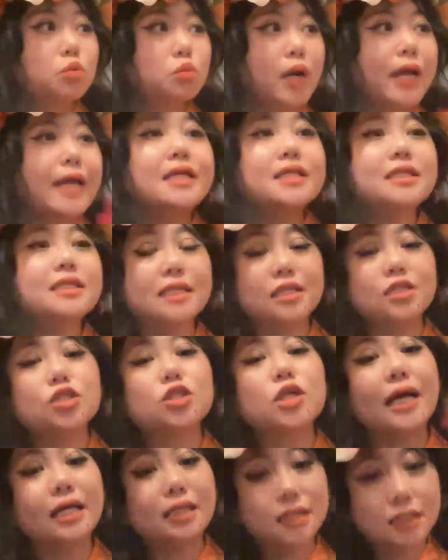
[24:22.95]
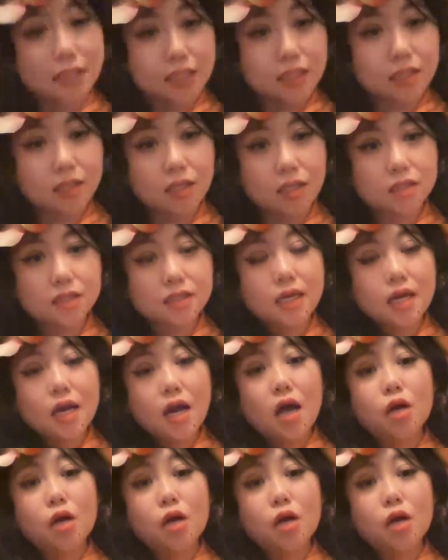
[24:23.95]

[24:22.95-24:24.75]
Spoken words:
raising translators